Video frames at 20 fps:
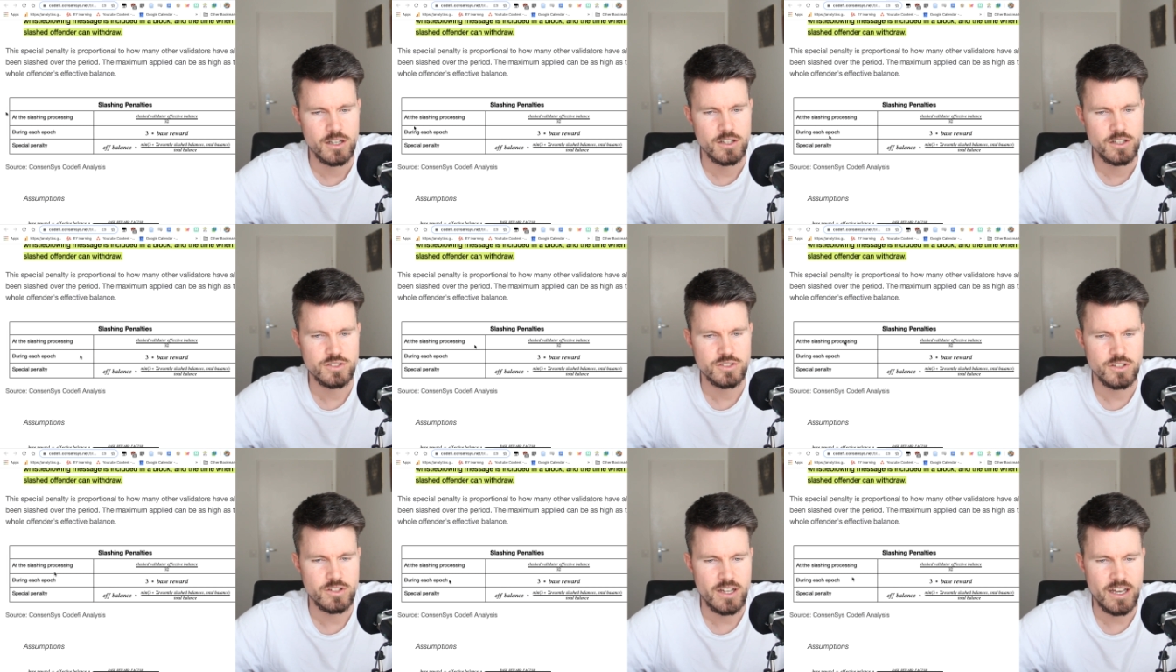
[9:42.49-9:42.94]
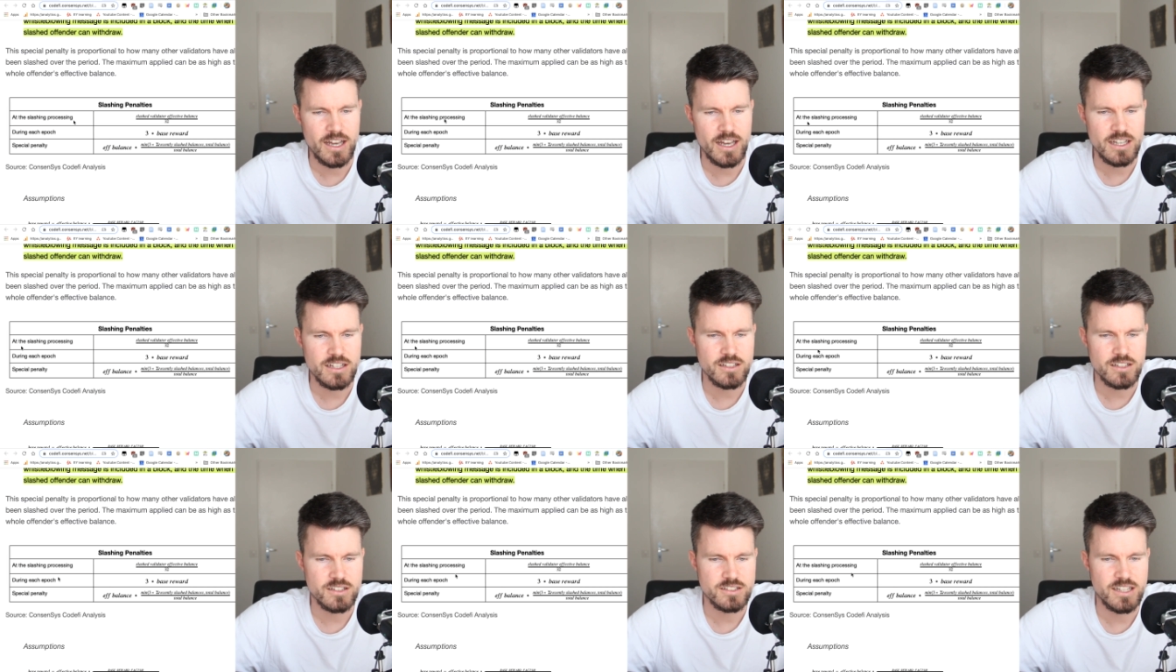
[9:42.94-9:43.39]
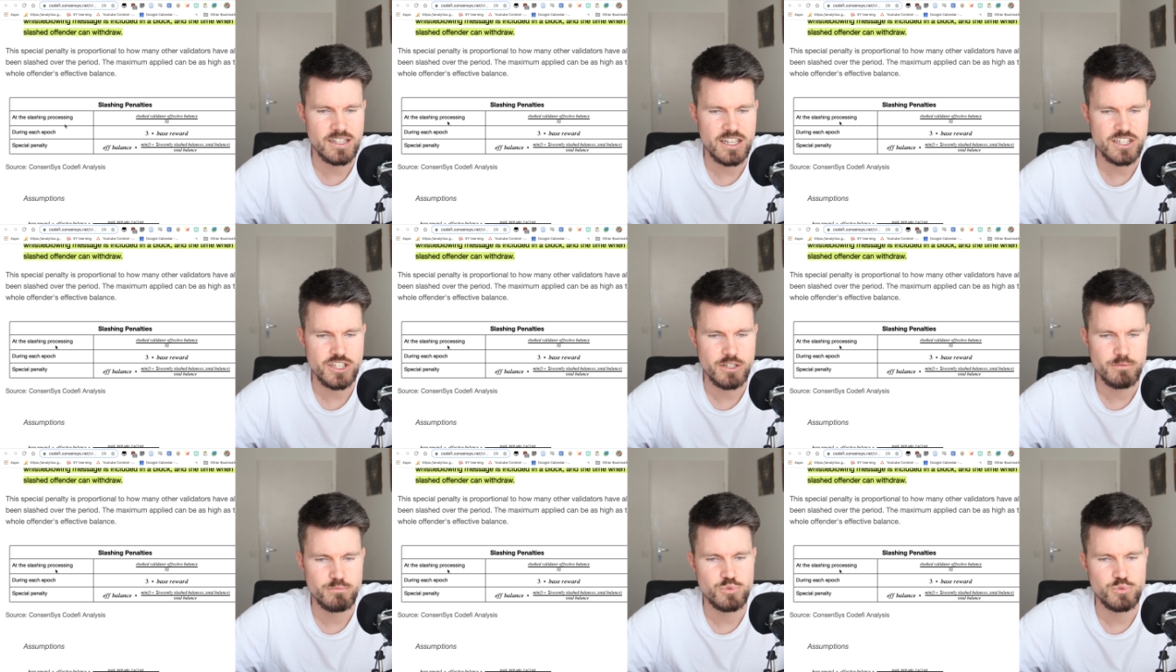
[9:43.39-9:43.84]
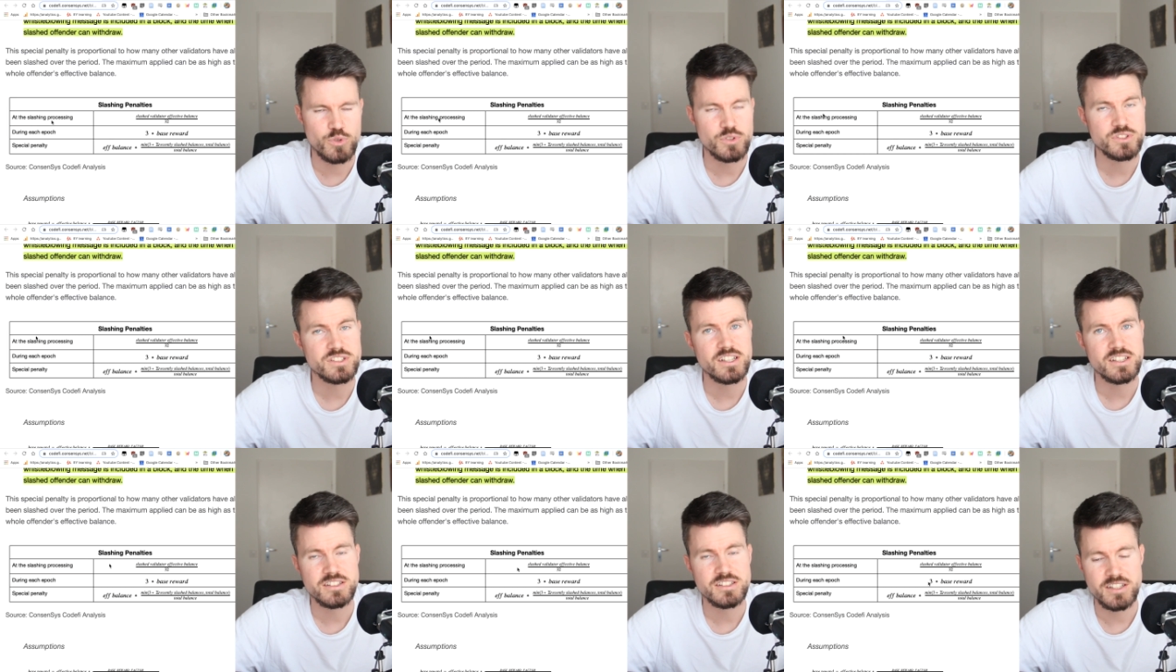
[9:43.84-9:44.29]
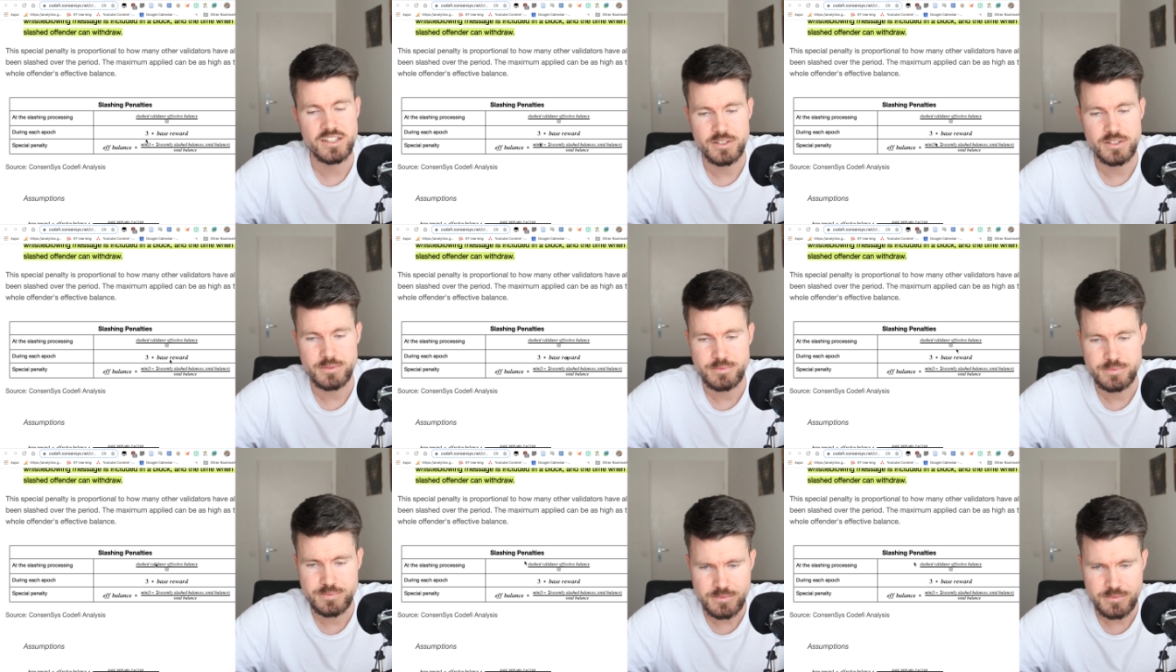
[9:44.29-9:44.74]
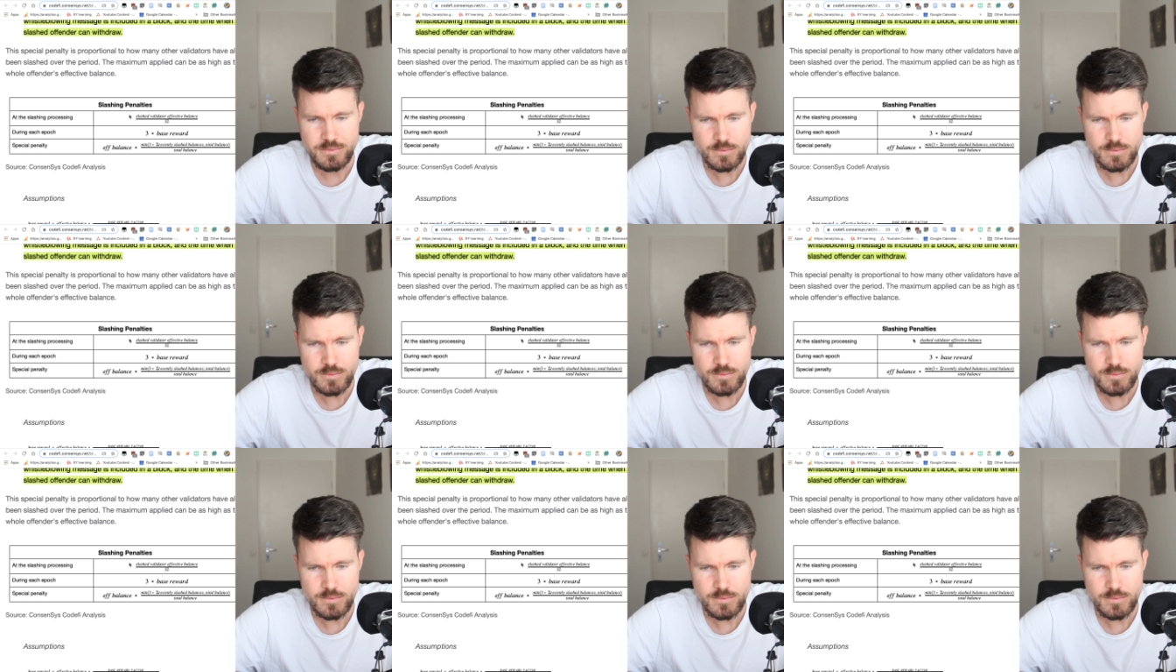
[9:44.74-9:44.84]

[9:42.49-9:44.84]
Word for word: So the at the slashing processing,